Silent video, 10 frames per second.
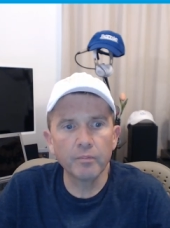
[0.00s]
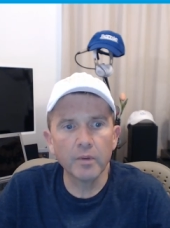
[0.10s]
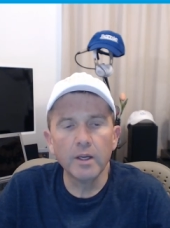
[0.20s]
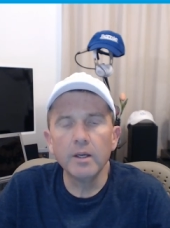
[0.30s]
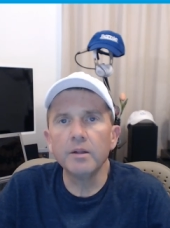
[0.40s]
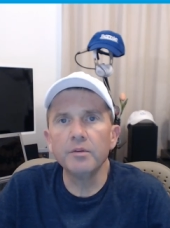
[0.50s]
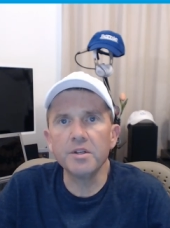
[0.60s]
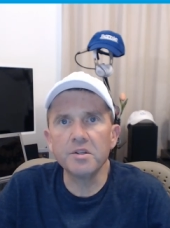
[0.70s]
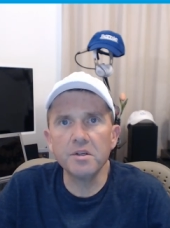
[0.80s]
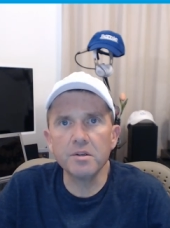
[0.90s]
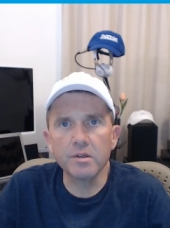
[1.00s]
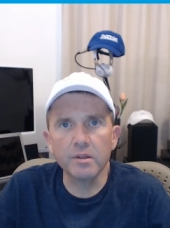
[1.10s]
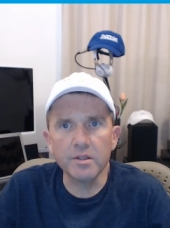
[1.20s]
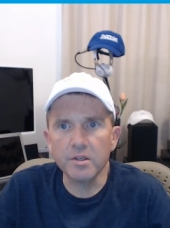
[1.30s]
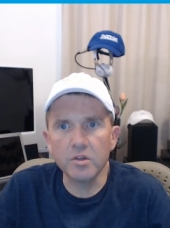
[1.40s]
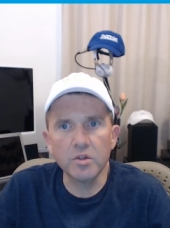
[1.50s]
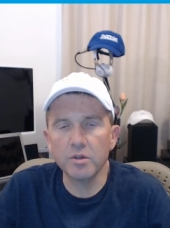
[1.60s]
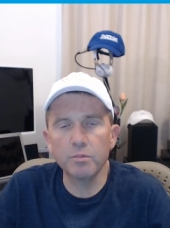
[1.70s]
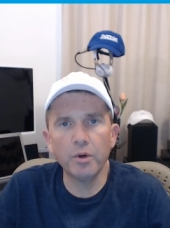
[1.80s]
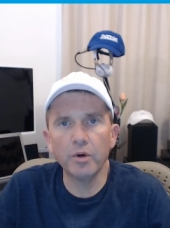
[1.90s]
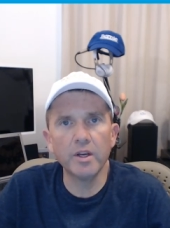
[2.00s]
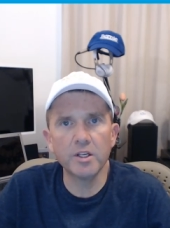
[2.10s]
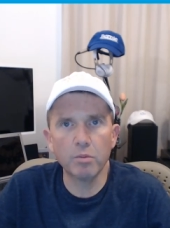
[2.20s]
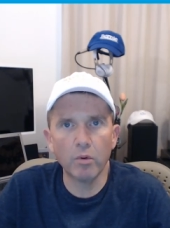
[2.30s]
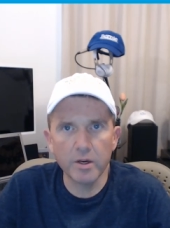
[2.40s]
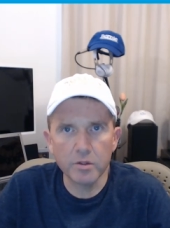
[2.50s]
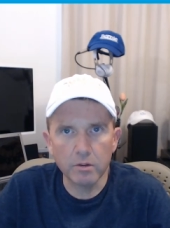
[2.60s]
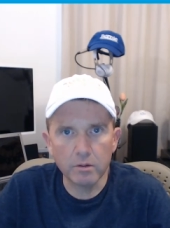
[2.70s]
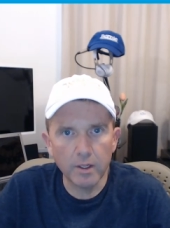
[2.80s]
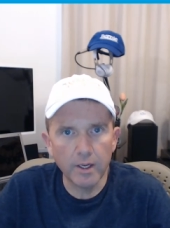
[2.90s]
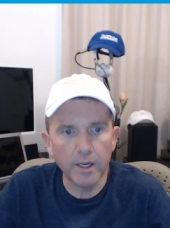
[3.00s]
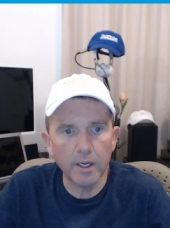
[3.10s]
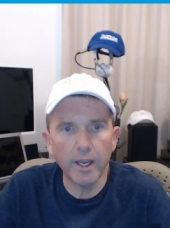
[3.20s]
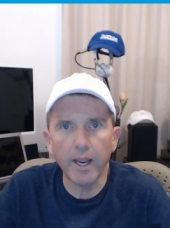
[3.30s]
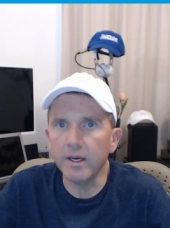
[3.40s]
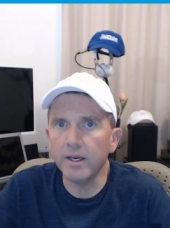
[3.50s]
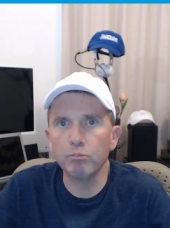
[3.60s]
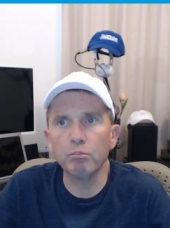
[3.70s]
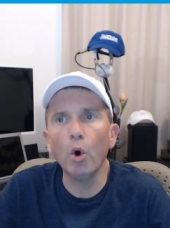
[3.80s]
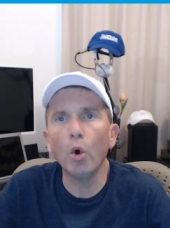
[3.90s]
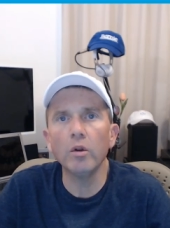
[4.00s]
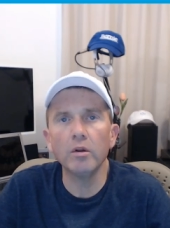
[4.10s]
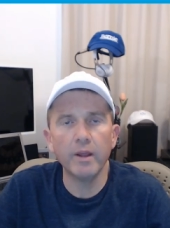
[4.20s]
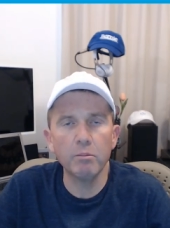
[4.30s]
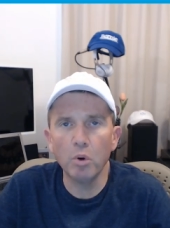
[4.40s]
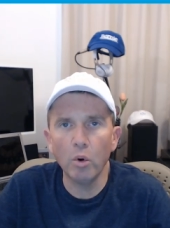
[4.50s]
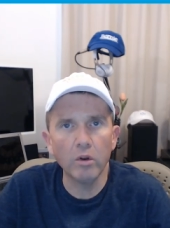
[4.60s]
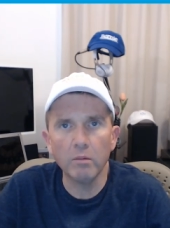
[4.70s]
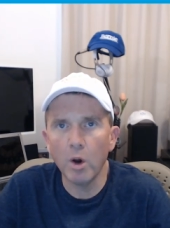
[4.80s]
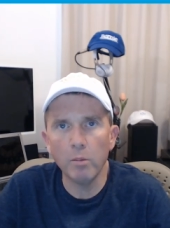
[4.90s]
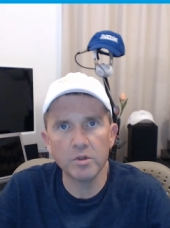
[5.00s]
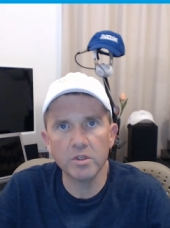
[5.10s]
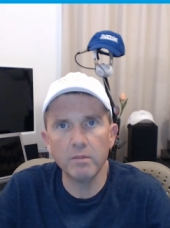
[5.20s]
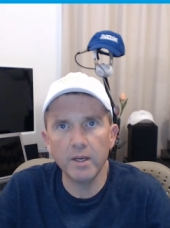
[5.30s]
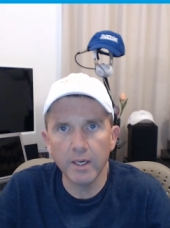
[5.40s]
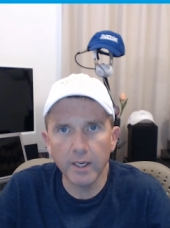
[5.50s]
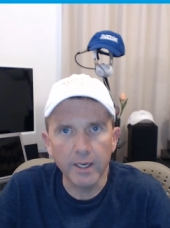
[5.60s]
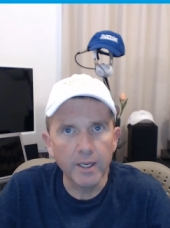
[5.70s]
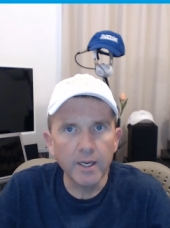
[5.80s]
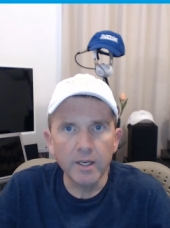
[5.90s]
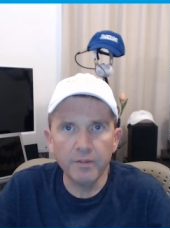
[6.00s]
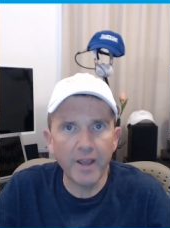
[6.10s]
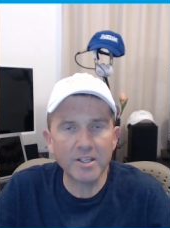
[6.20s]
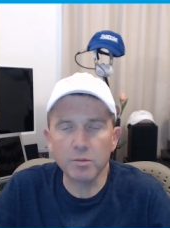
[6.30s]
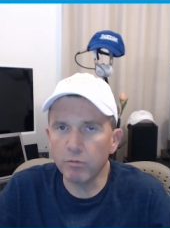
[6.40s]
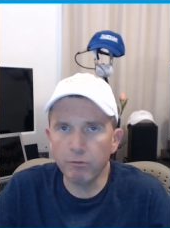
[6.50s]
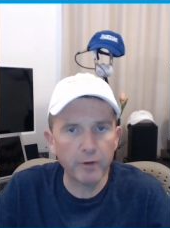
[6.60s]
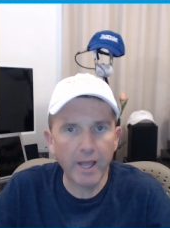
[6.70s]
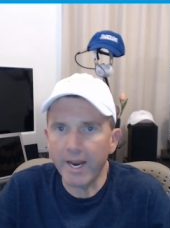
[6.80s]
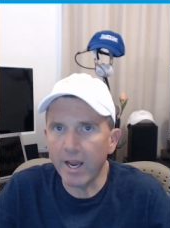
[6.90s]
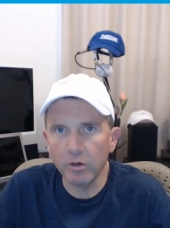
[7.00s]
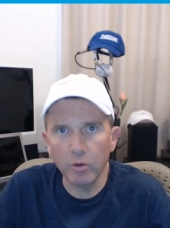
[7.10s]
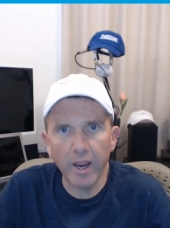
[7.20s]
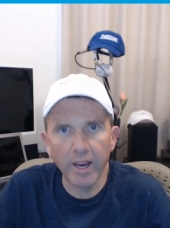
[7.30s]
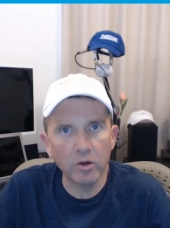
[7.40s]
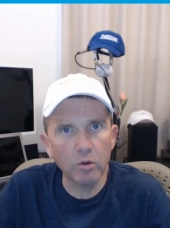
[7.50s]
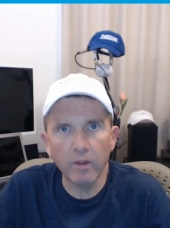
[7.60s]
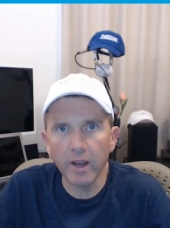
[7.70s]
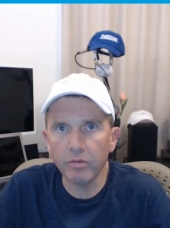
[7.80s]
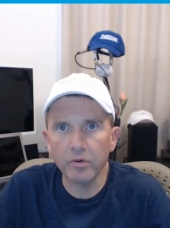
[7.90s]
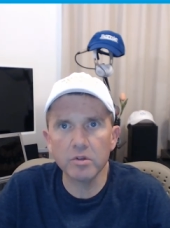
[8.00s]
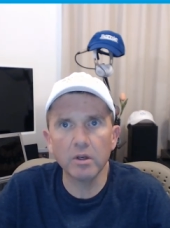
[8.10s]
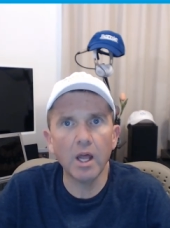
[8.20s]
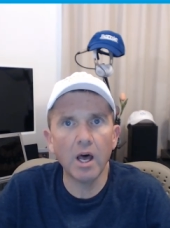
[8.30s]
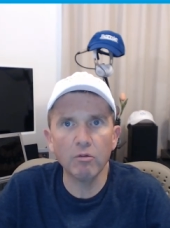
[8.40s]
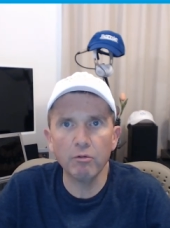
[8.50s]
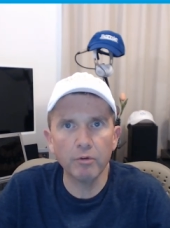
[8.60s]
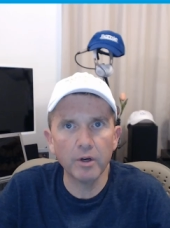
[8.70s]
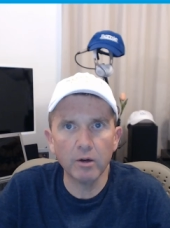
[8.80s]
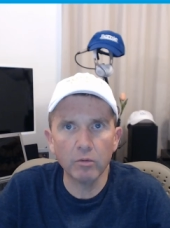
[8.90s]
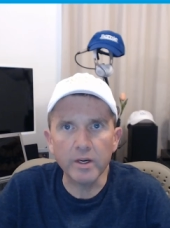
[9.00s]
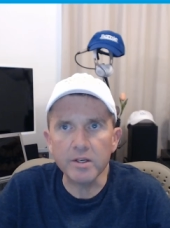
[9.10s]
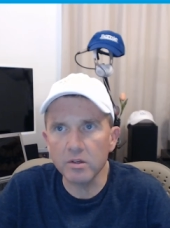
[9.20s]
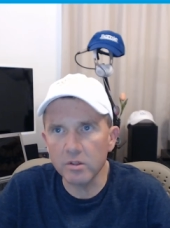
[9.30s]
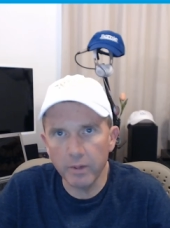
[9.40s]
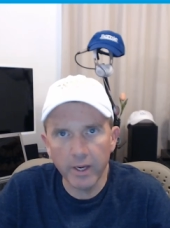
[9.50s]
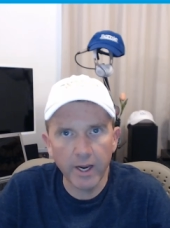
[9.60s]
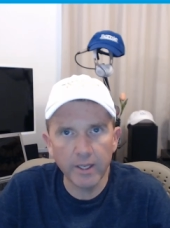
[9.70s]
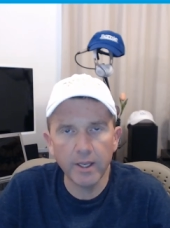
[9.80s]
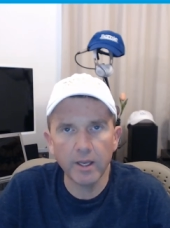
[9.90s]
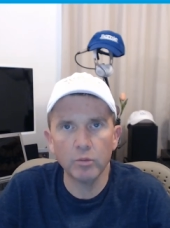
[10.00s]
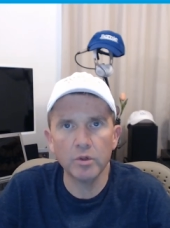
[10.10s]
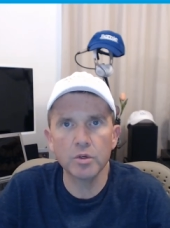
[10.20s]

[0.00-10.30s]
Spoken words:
This is just pure desperation. And they pulled them almost immediately. That's flat out, you can't do that. There's a lot of reasons behind that which